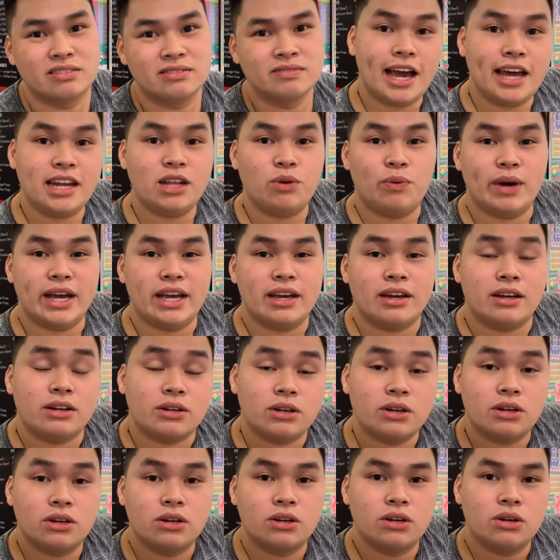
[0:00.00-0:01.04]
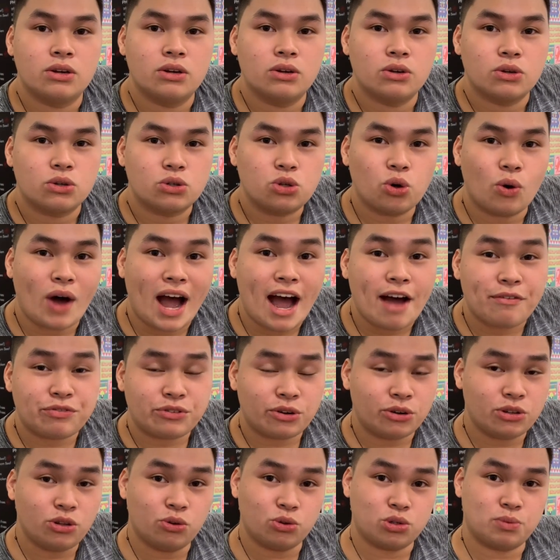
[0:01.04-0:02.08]
Anyway, so
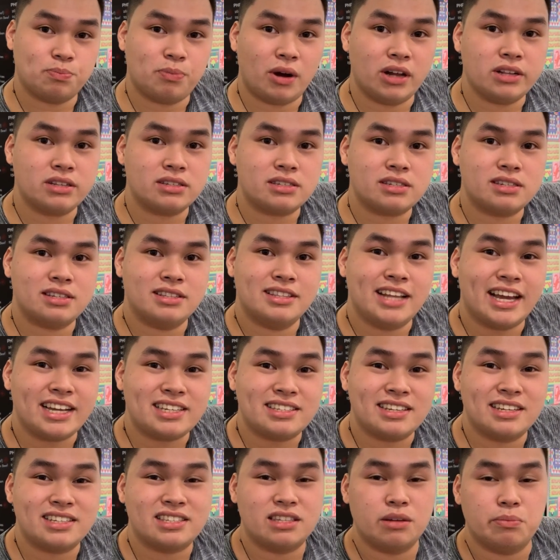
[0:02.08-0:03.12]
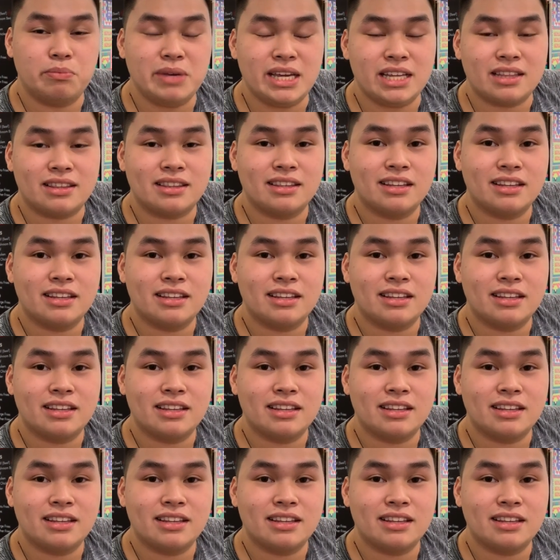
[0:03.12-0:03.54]
after those buns, next is the meat.